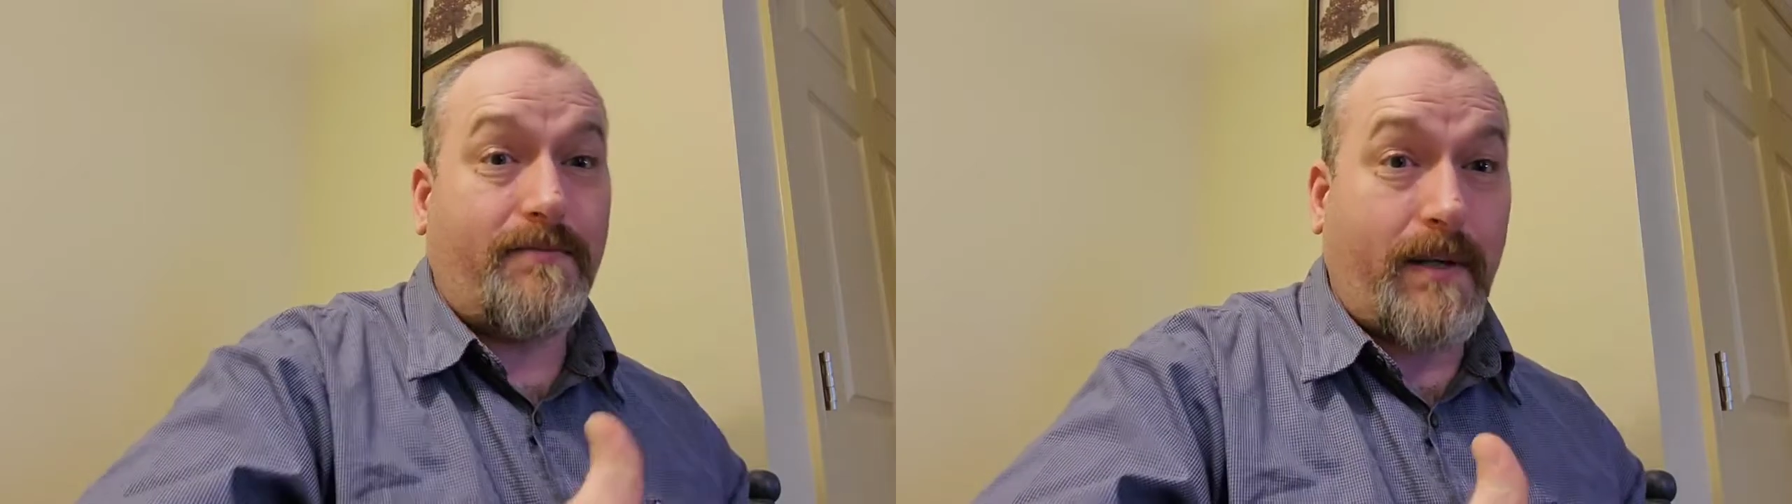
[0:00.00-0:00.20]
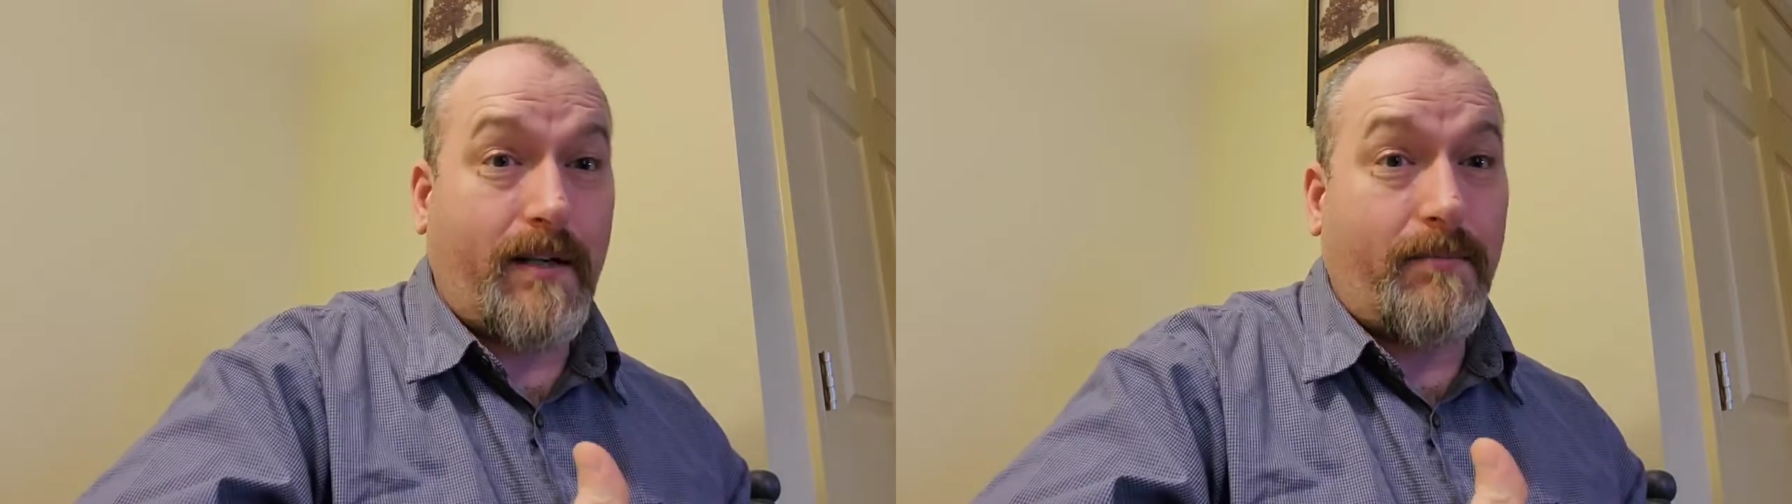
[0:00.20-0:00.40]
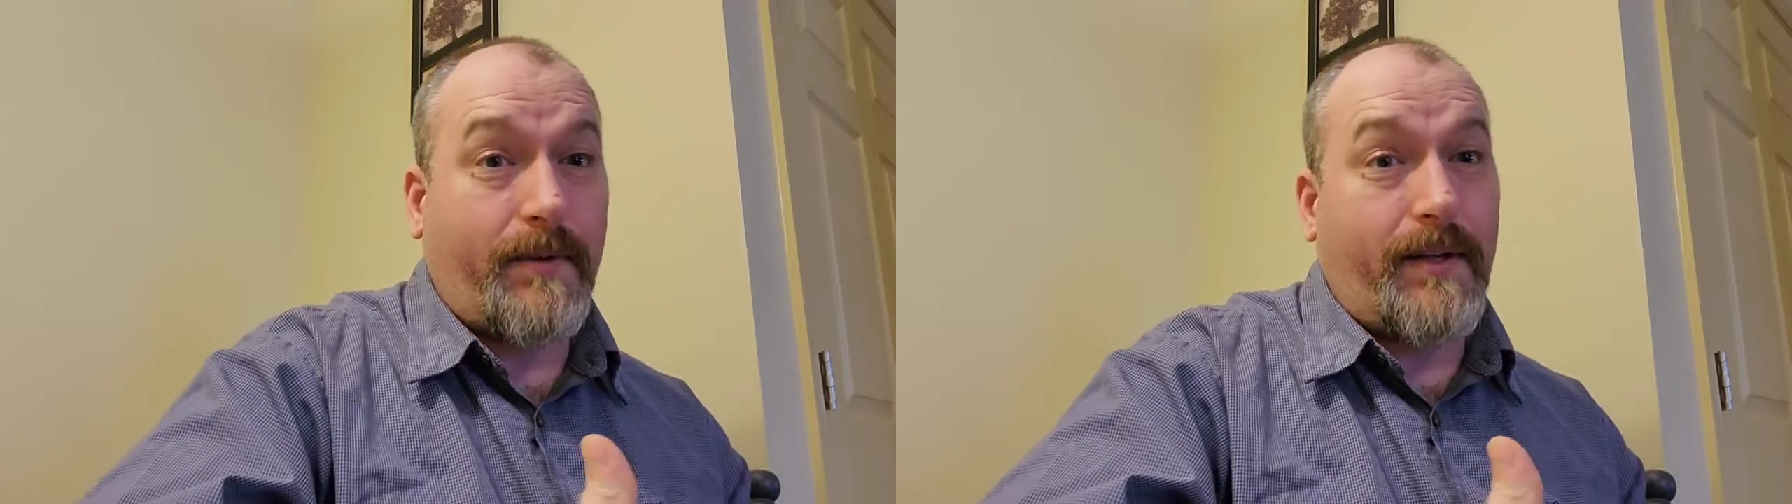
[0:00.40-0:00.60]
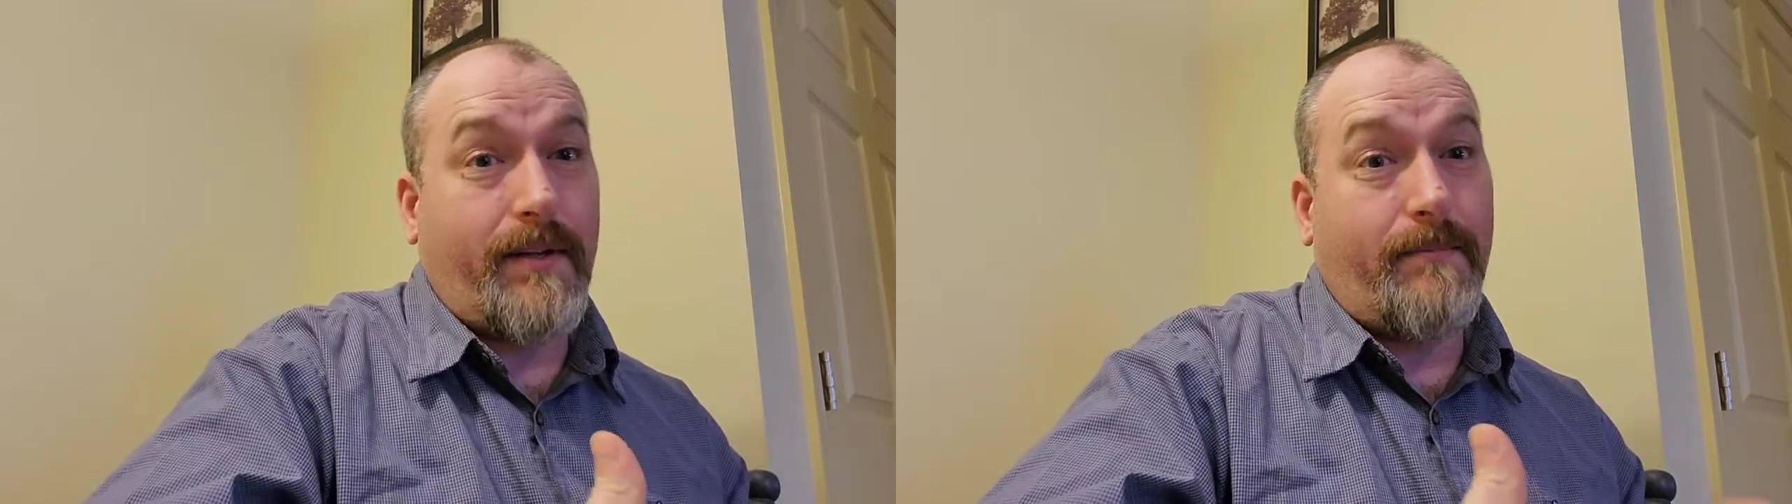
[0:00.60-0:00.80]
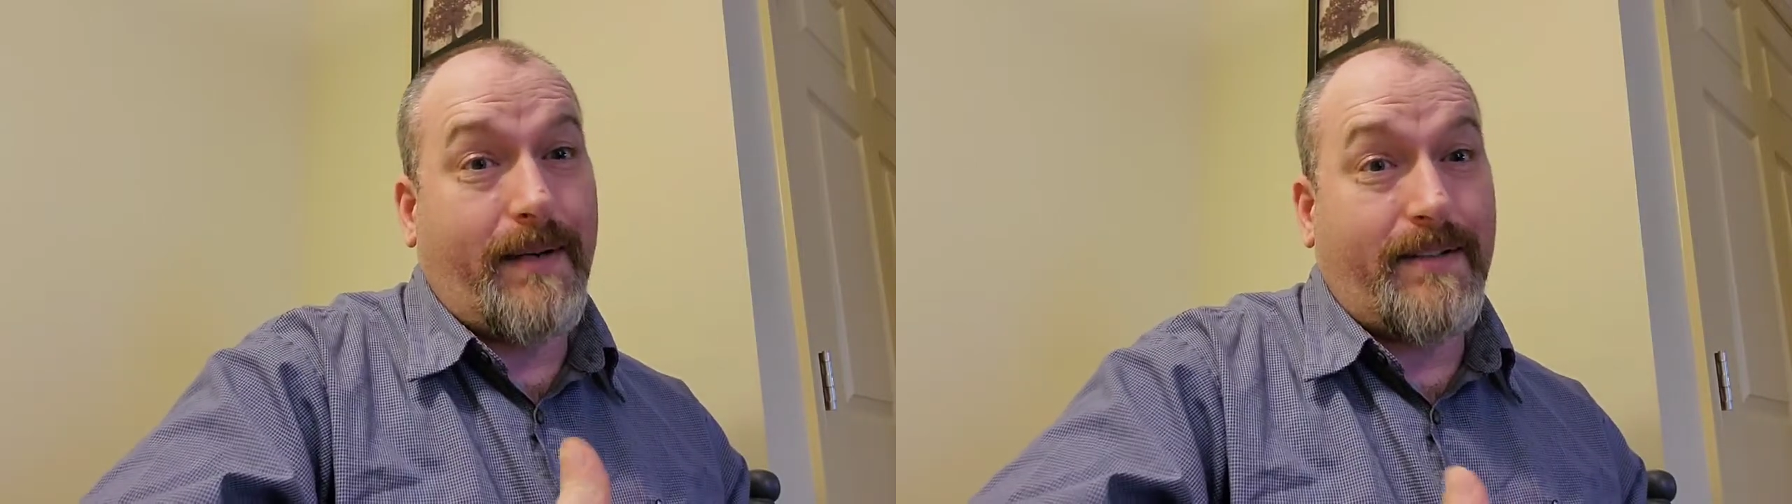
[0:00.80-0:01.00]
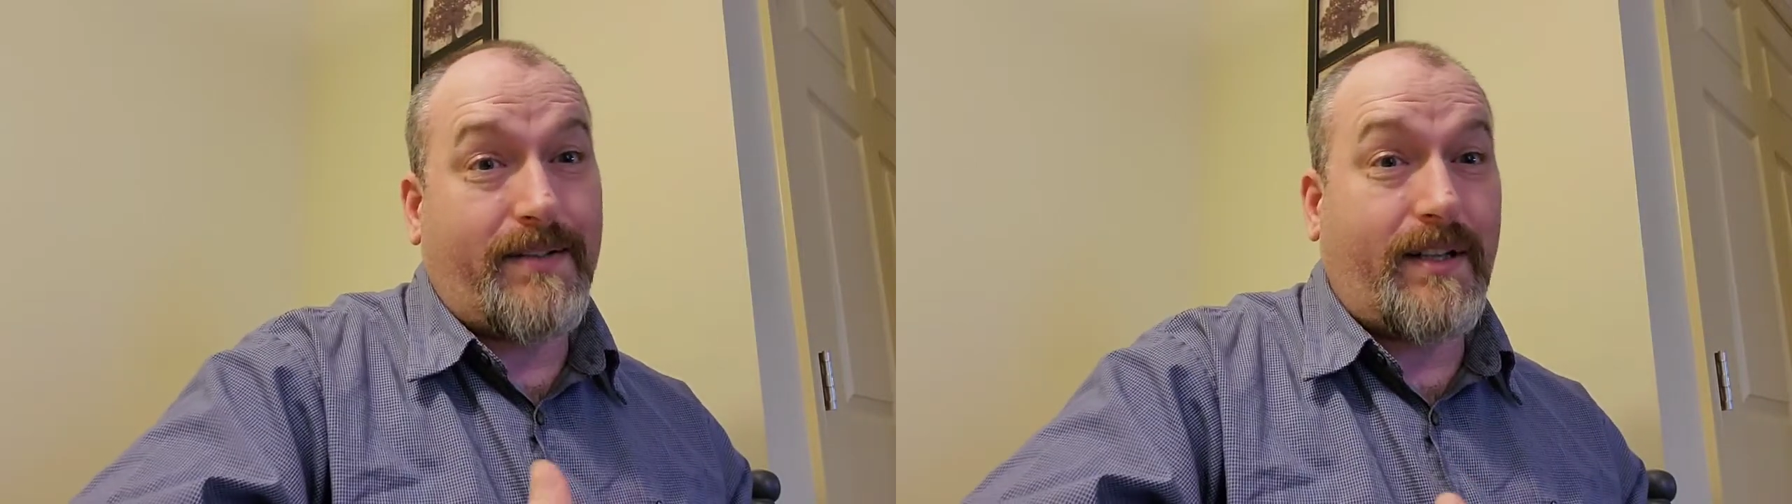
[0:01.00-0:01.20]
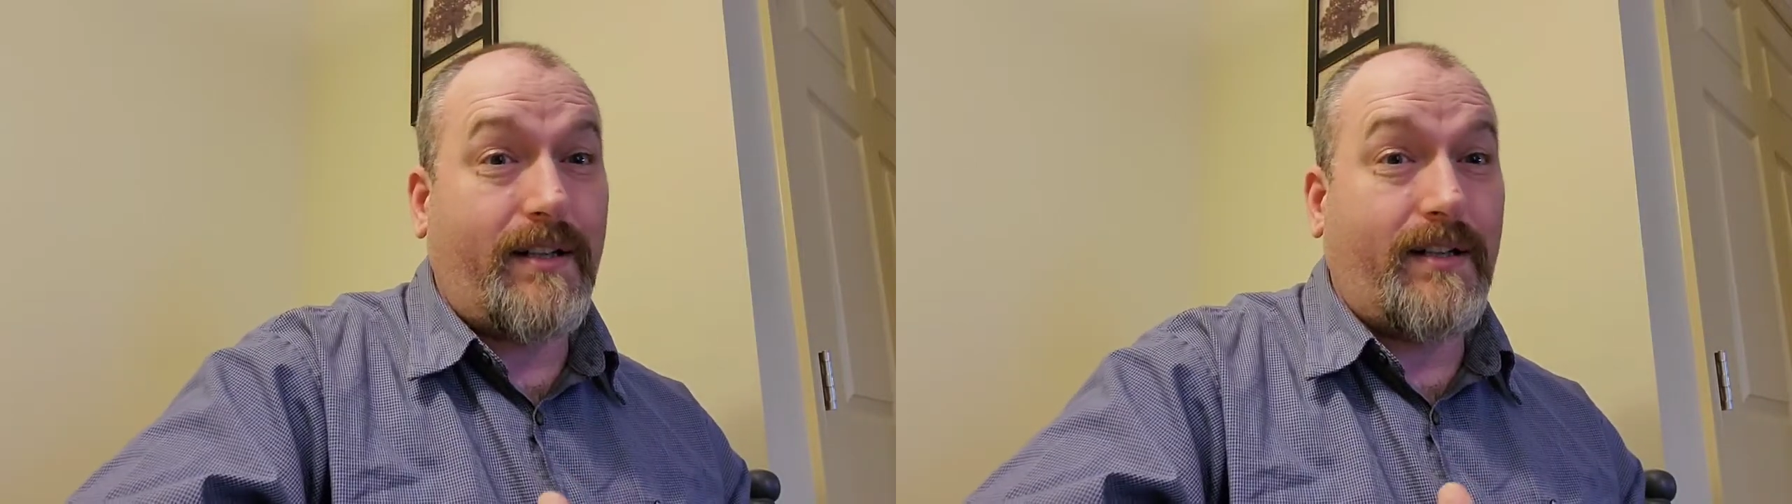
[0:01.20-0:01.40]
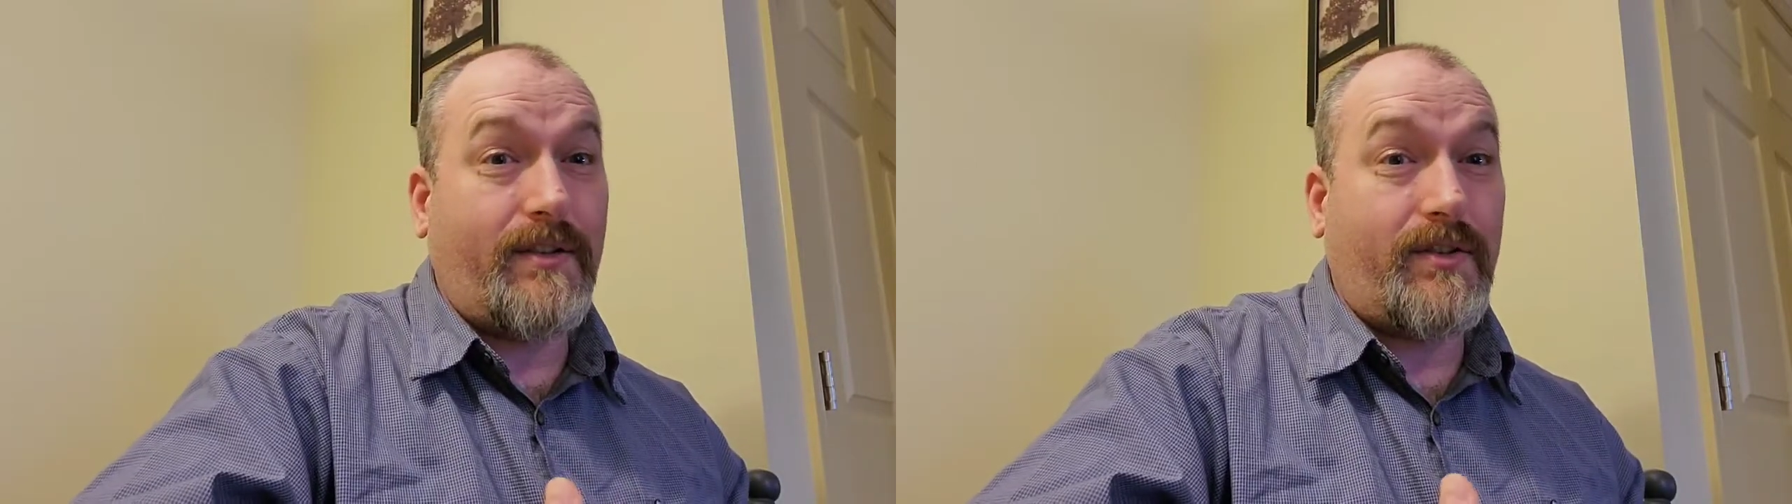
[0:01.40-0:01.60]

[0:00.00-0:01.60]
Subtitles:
bigger brother. Mancera